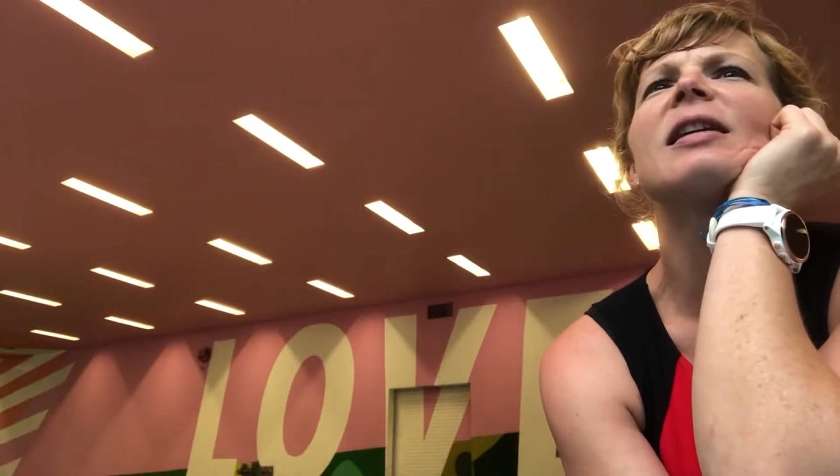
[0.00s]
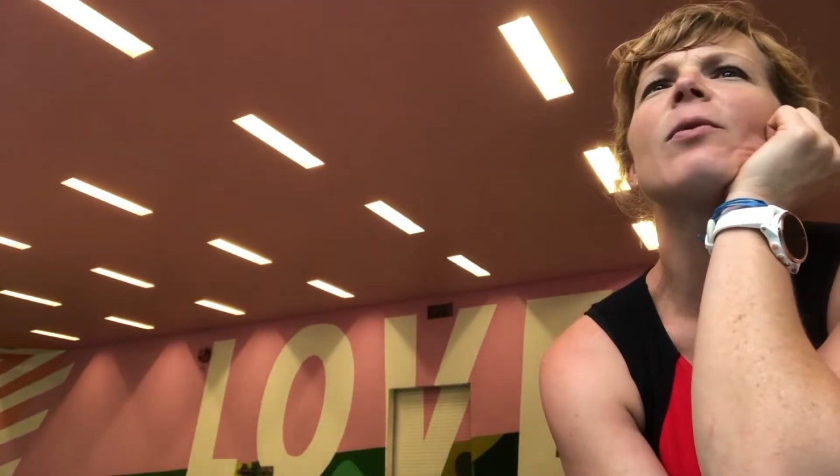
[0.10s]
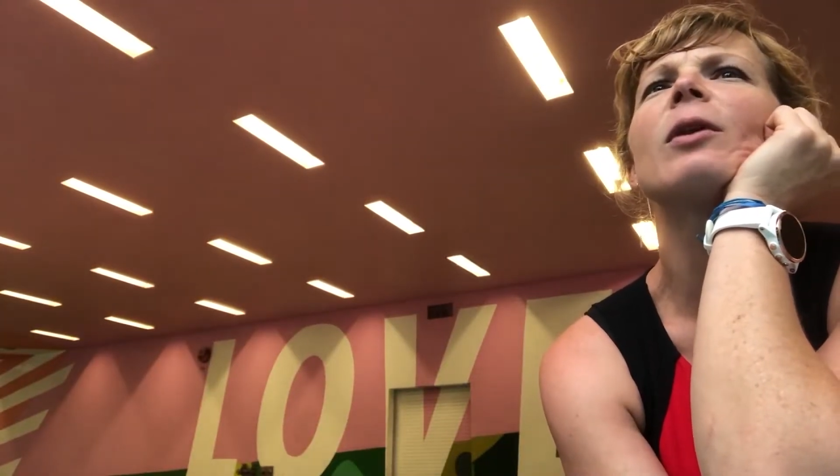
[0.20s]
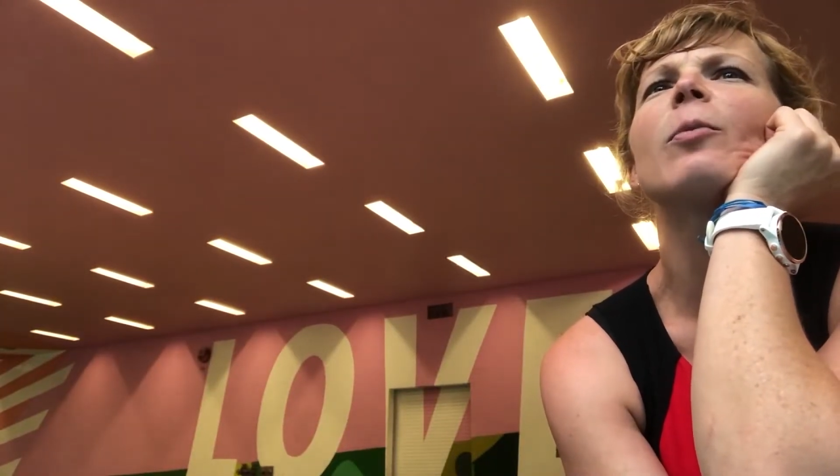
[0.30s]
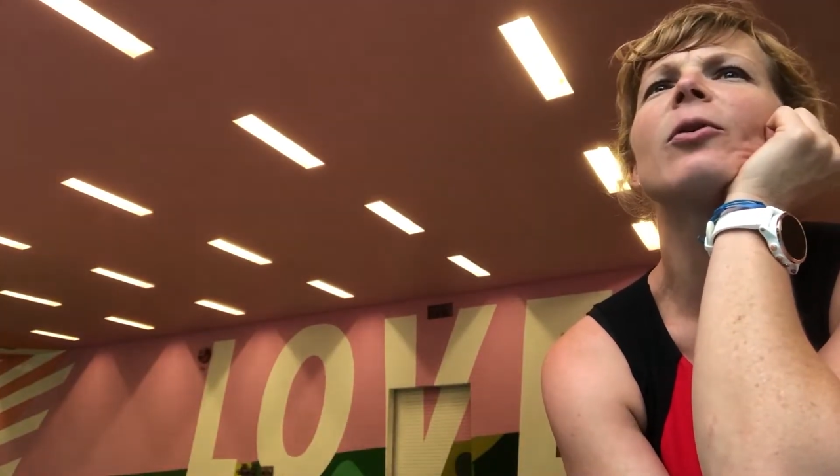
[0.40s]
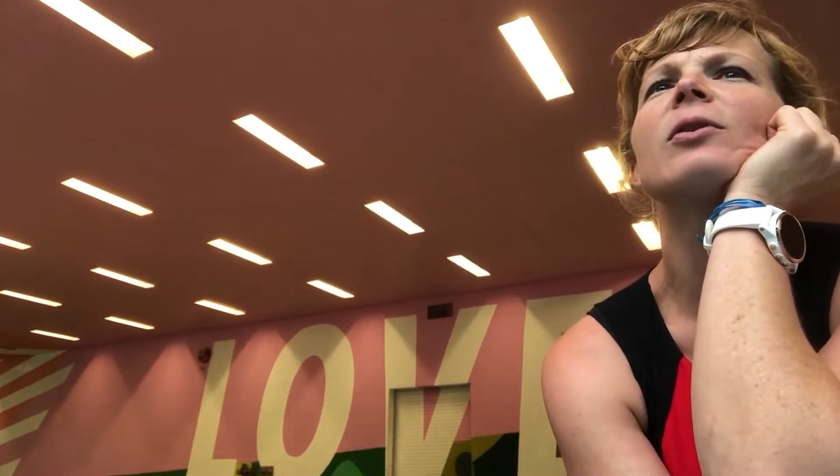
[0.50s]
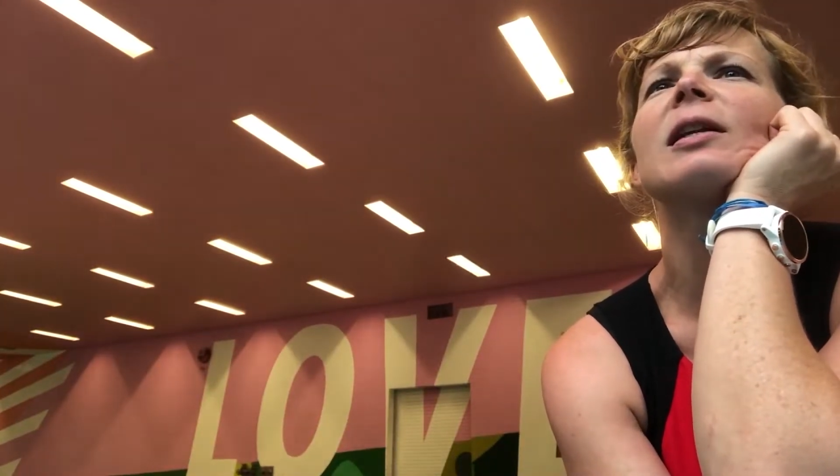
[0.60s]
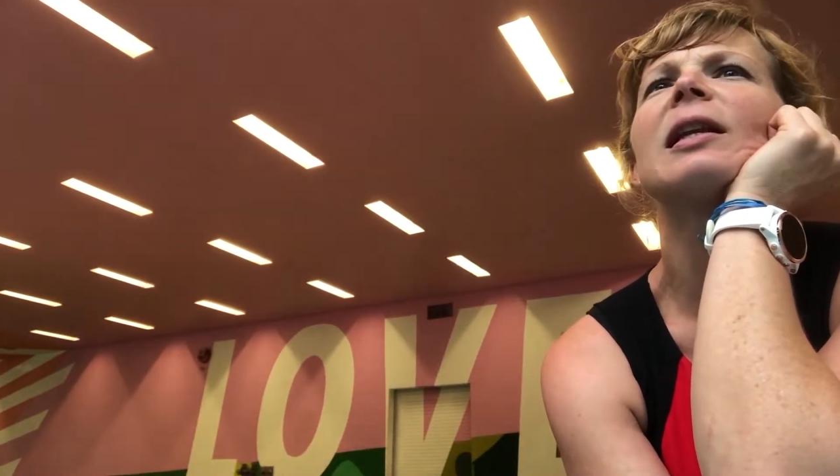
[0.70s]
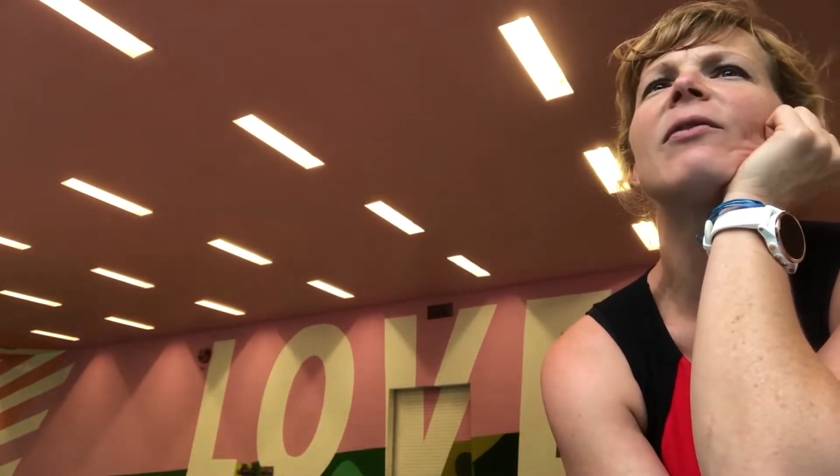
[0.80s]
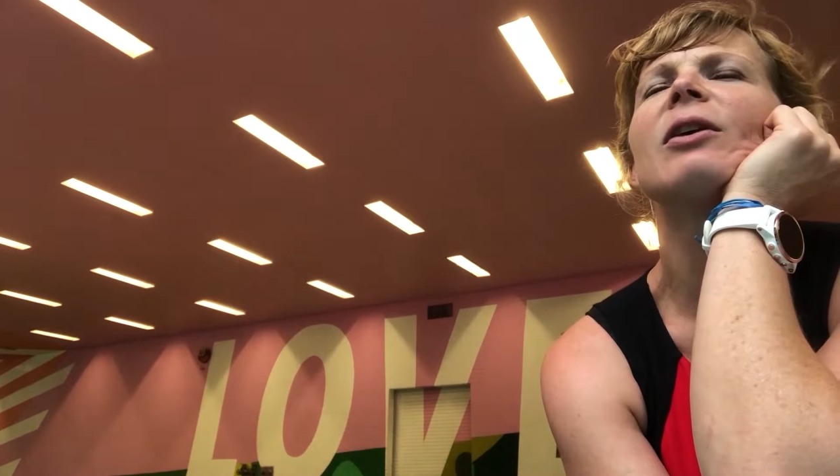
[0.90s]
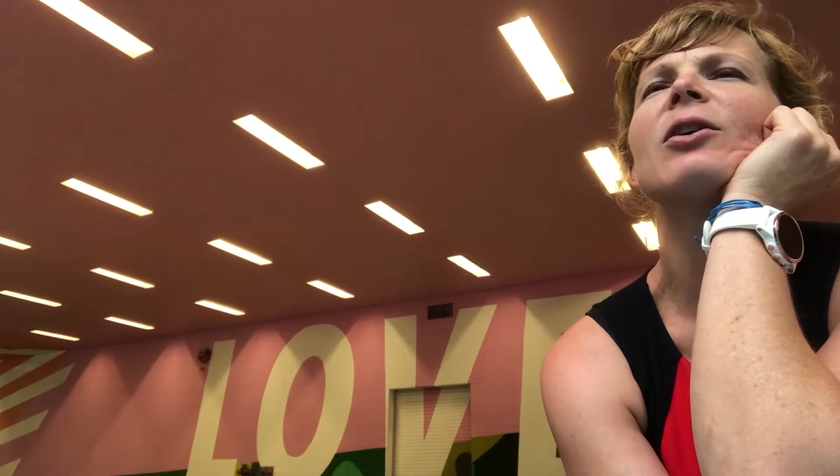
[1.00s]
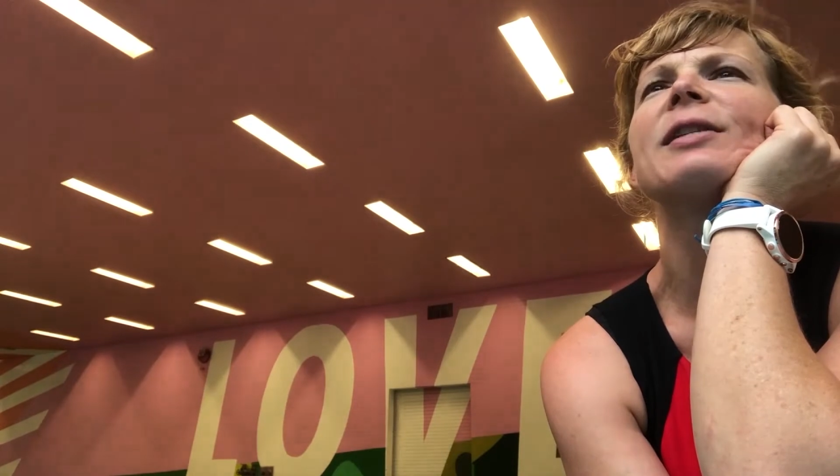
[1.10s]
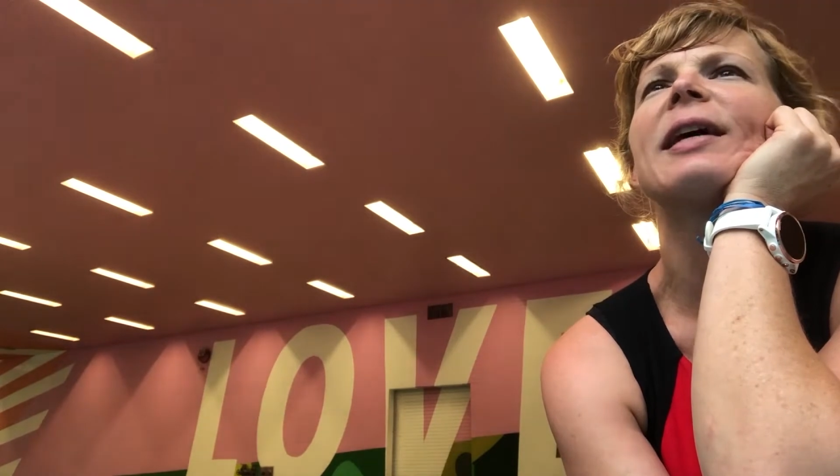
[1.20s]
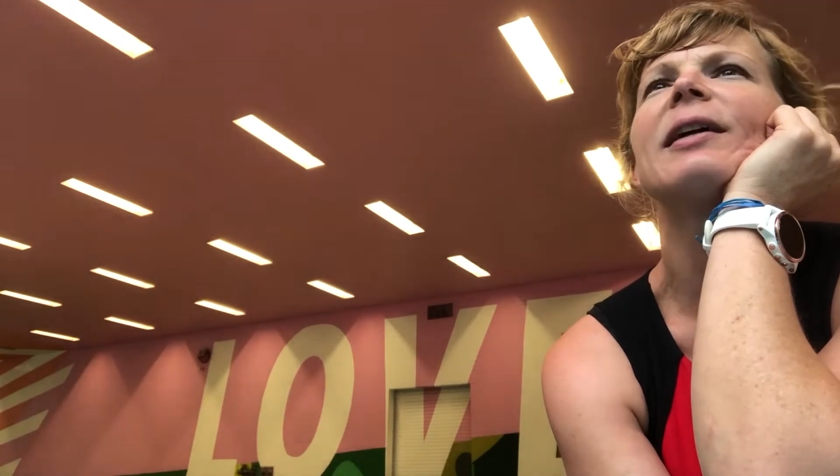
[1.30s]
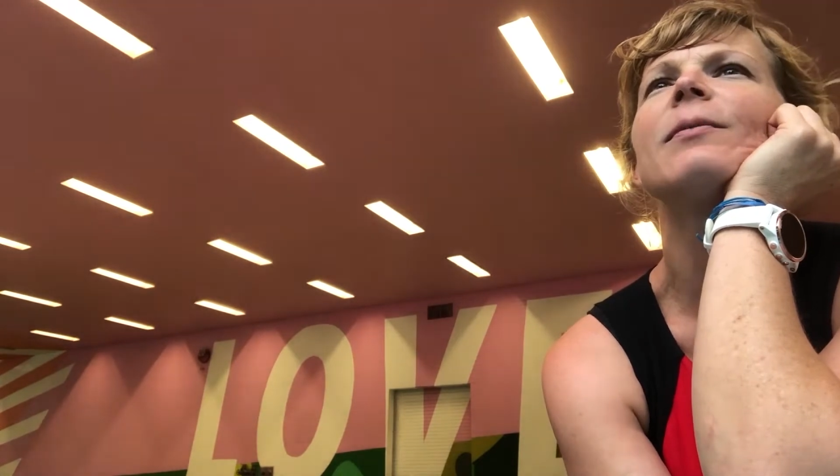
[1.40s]
sit with a person dinner. living or
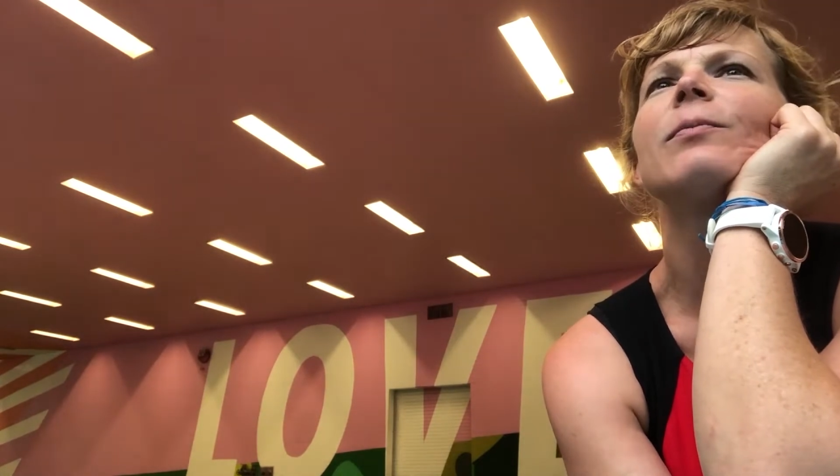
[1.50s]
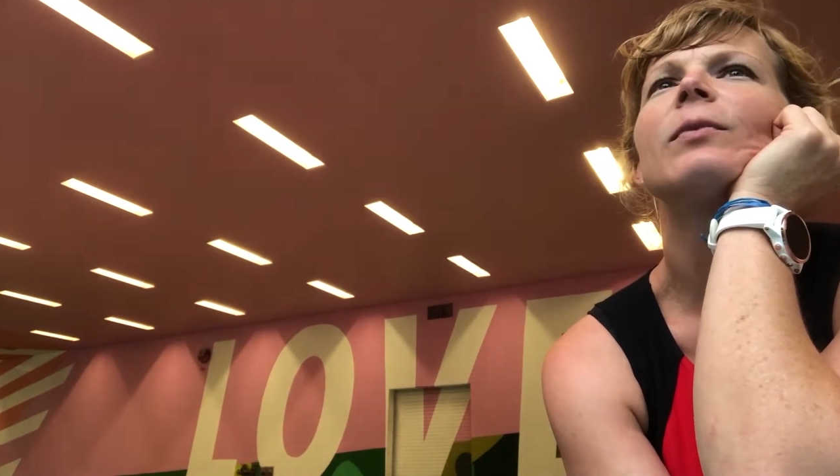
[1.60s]
dead?